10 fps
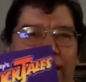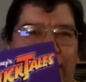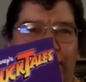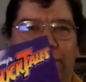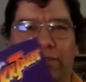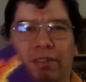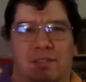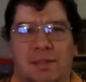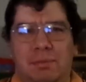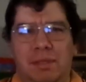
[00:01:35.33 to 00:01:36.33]
And this is the
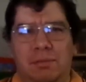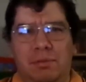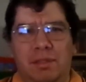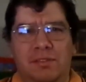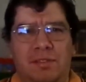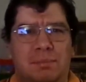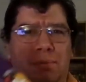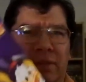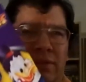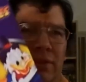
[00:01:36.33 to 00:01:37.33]
DVD release I
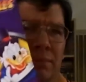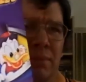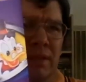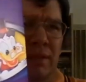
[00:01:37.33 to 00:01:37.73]
picked up